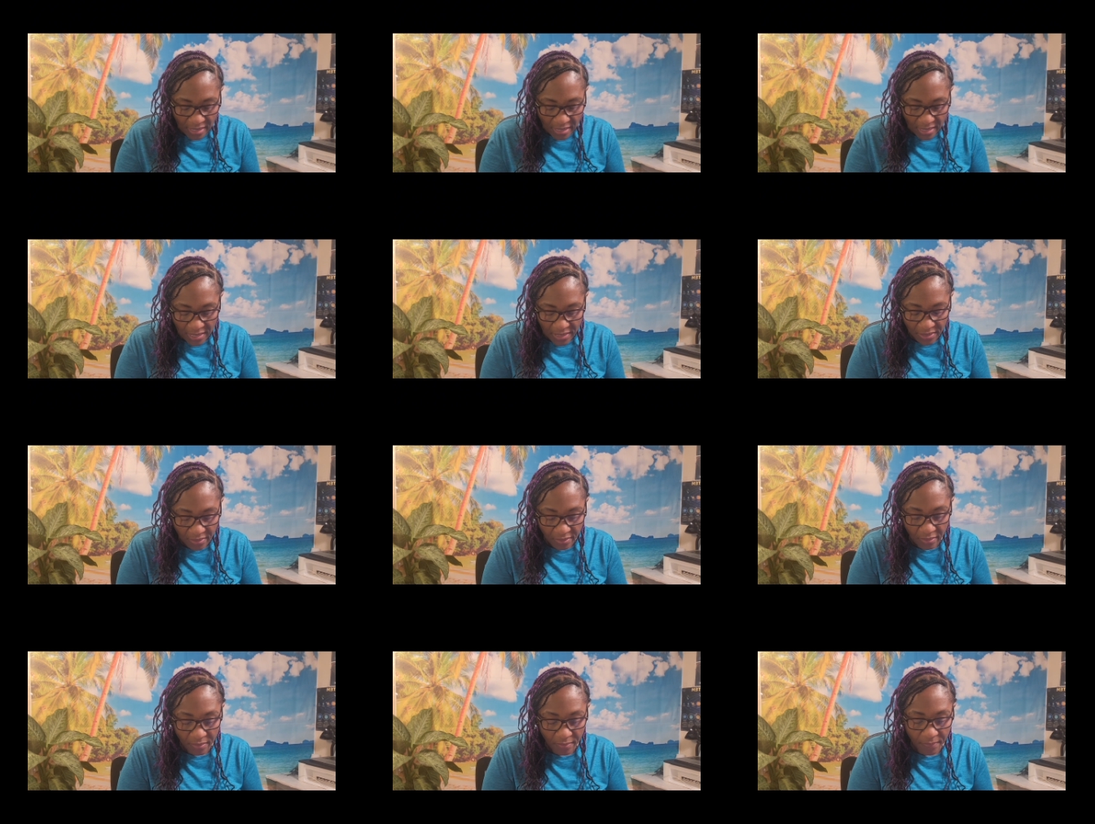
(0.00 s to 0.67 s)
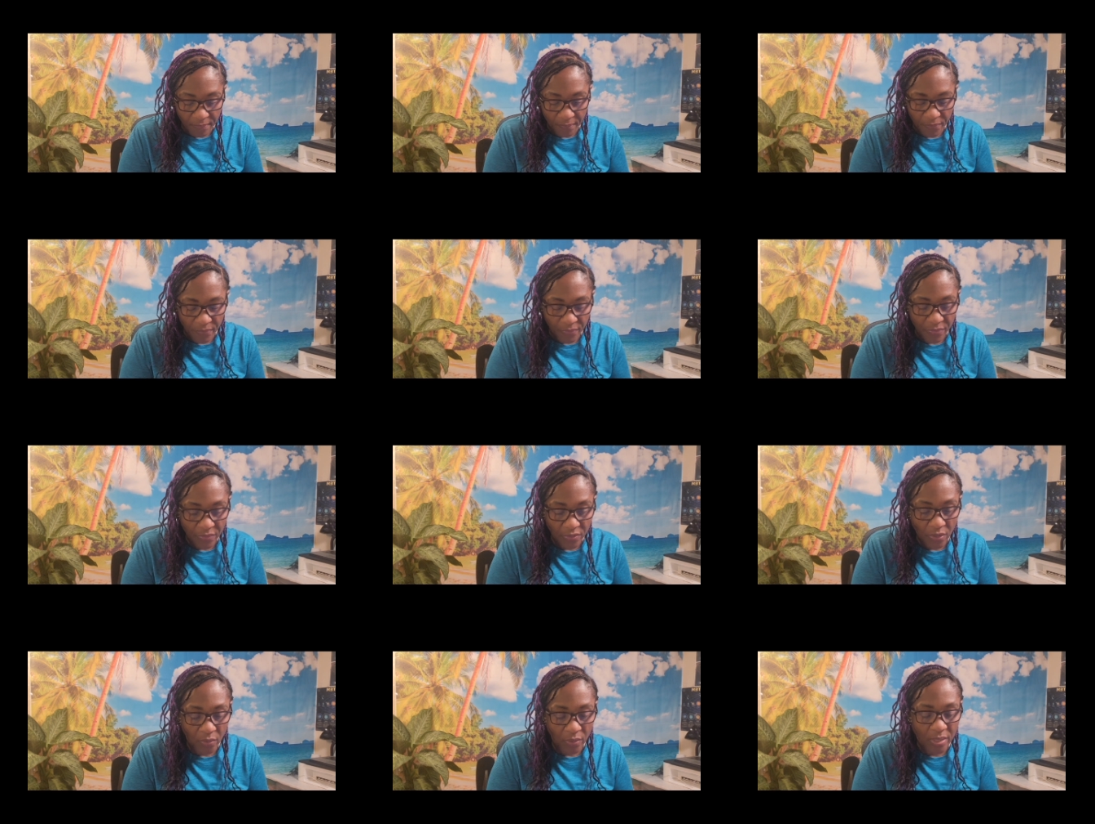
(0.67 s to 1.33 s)
and um
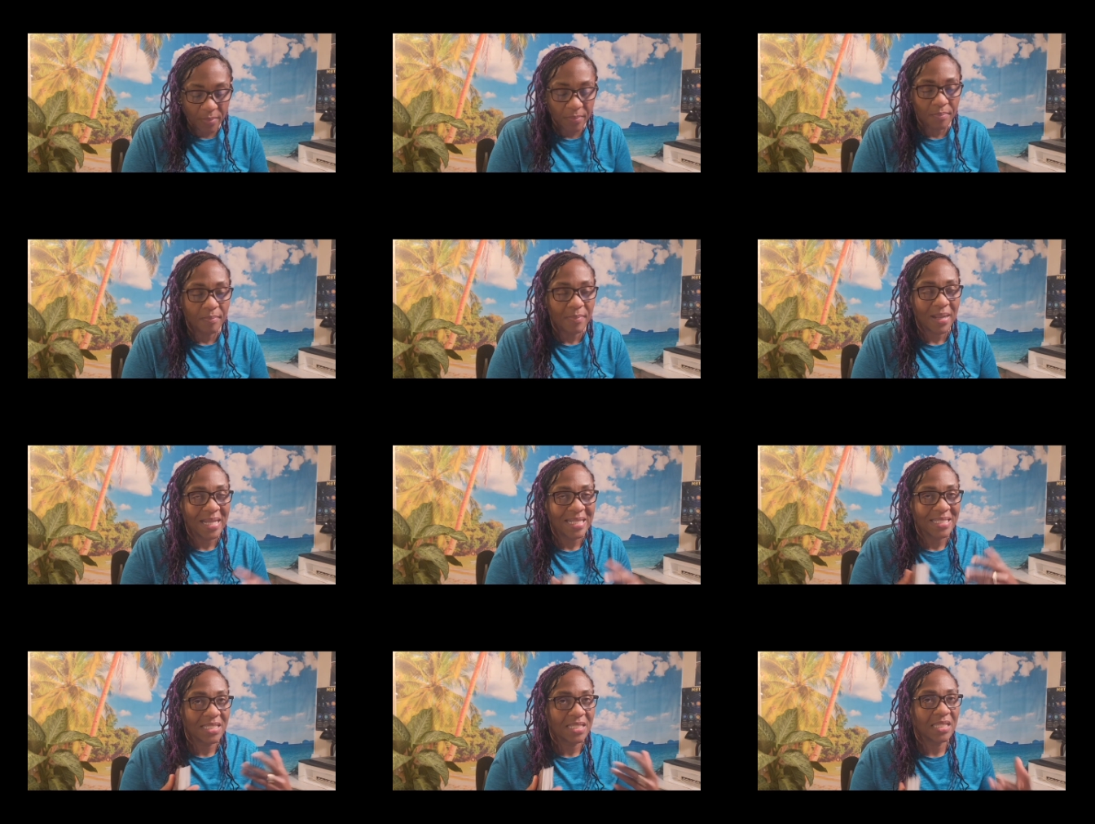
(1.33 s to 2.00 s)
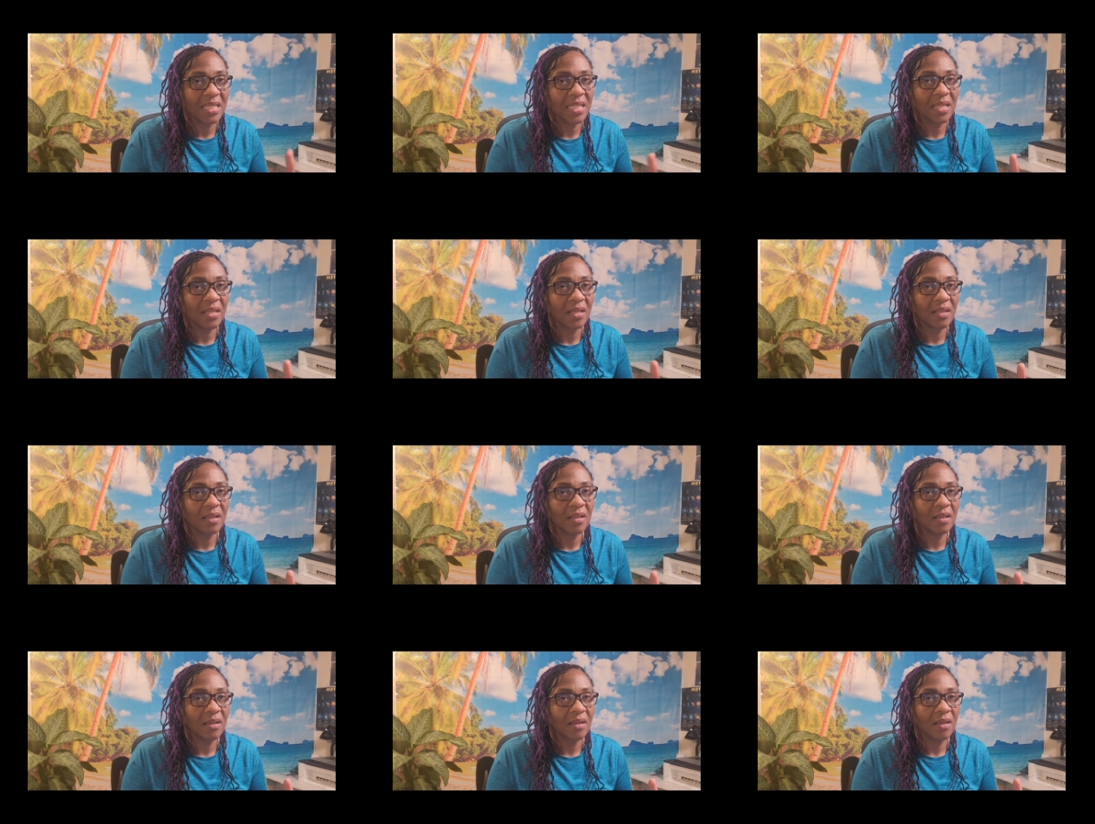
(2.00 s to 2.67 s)
now
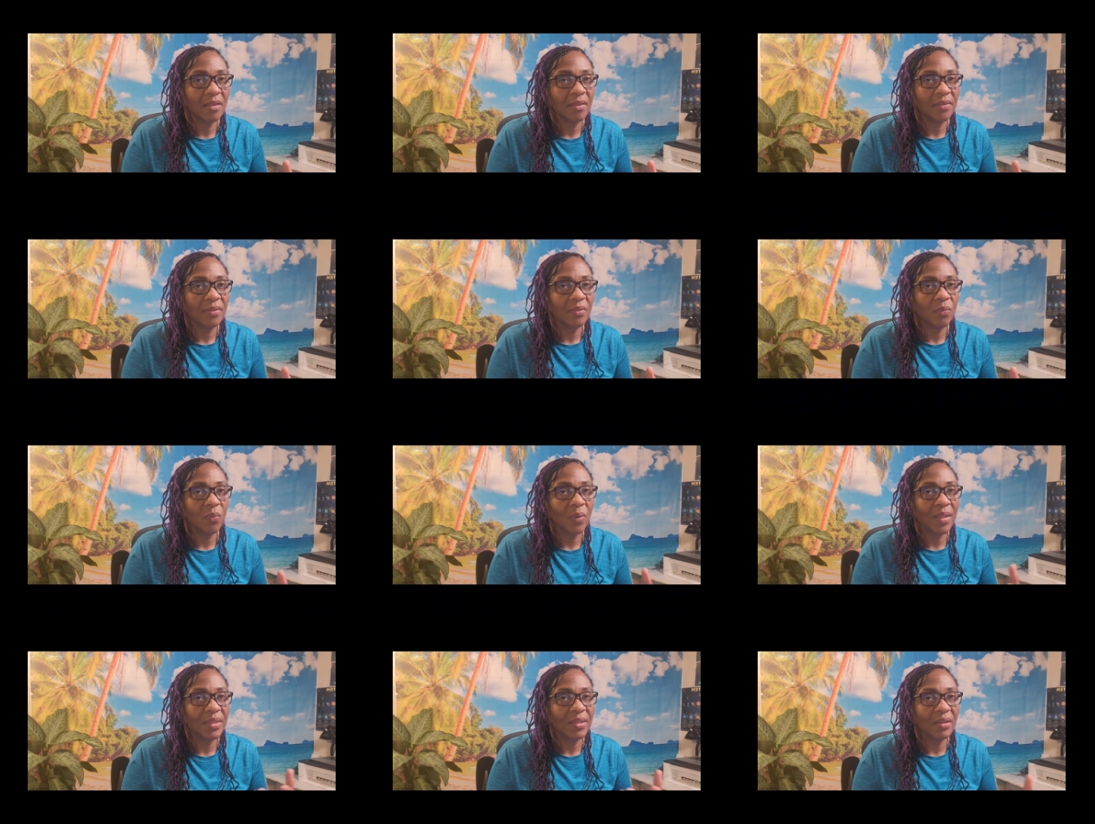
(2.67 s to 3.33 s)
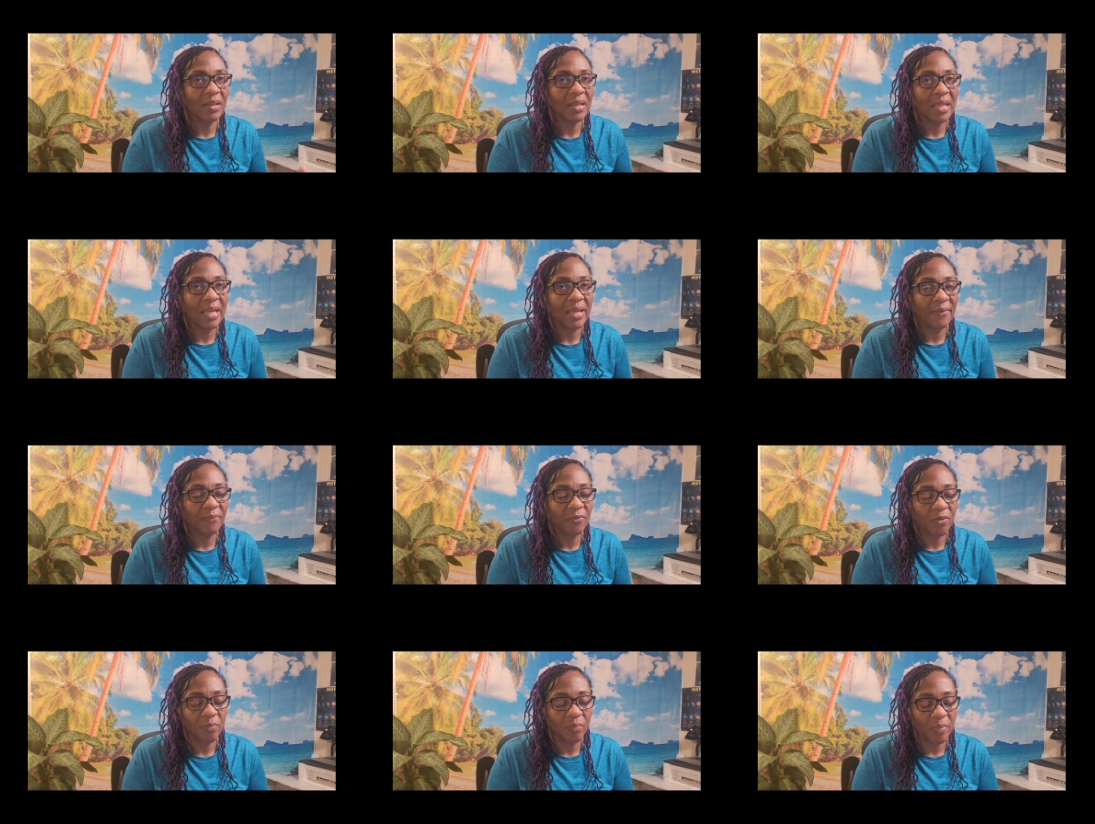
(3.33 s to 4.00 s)
imagining what their
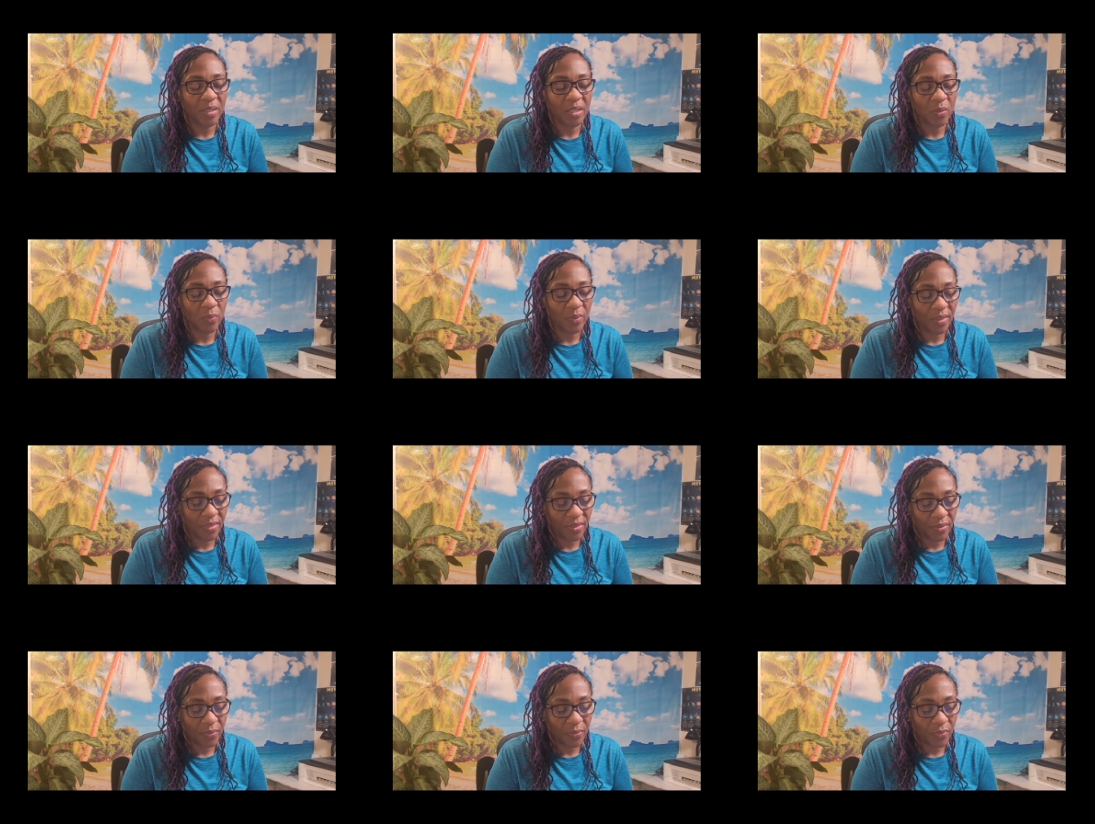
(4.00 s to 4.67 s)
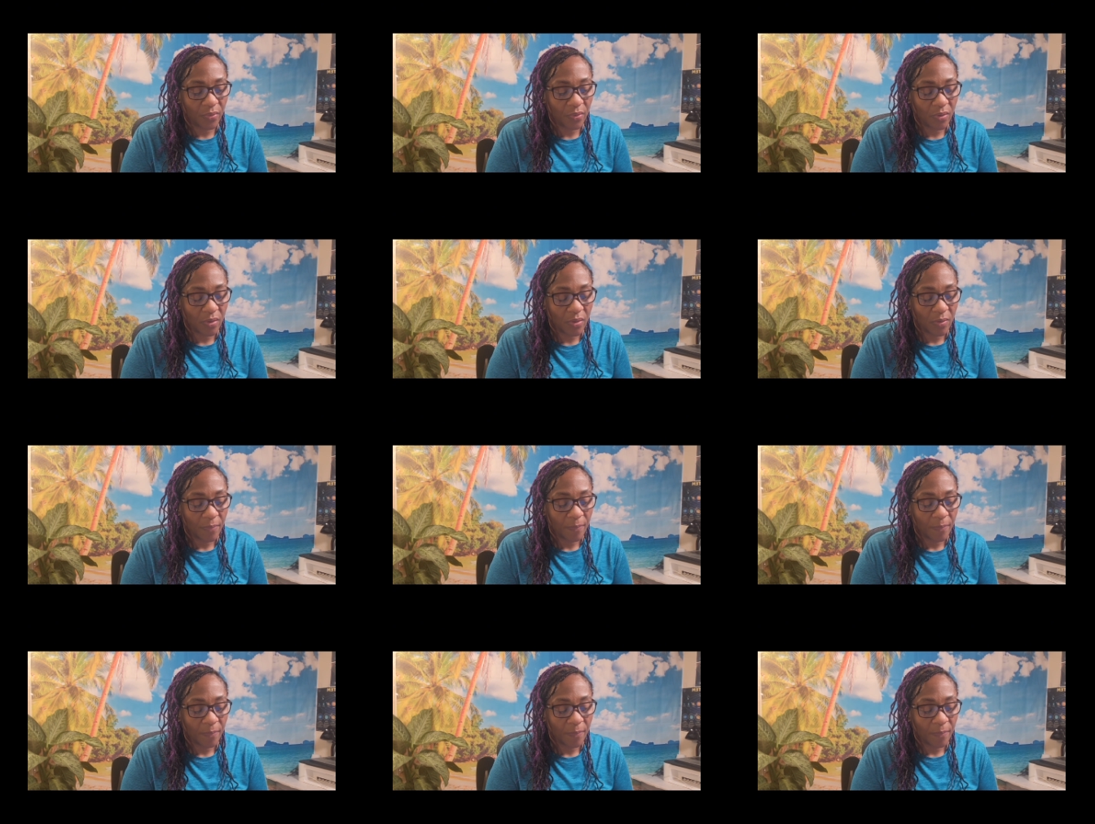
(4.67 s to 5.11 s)
life would be with you.